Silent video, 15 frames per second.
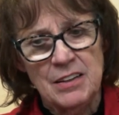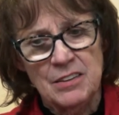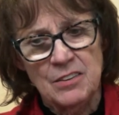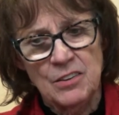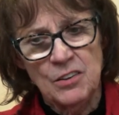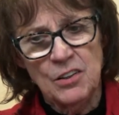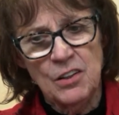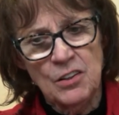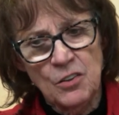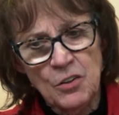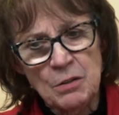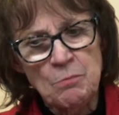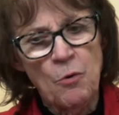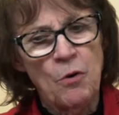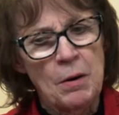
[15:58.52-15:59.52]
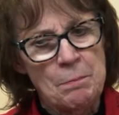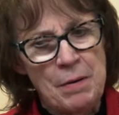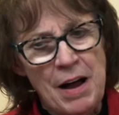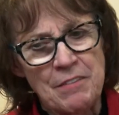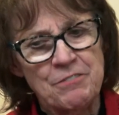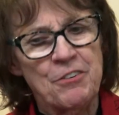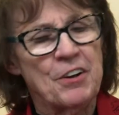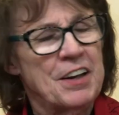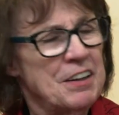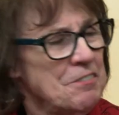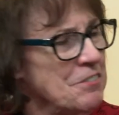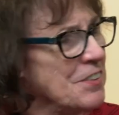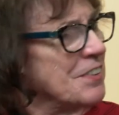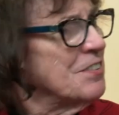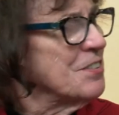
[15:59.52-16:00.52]
learn more about
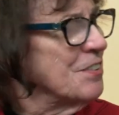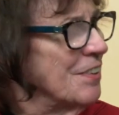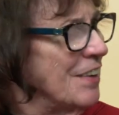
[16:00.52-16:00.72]
forgiveness.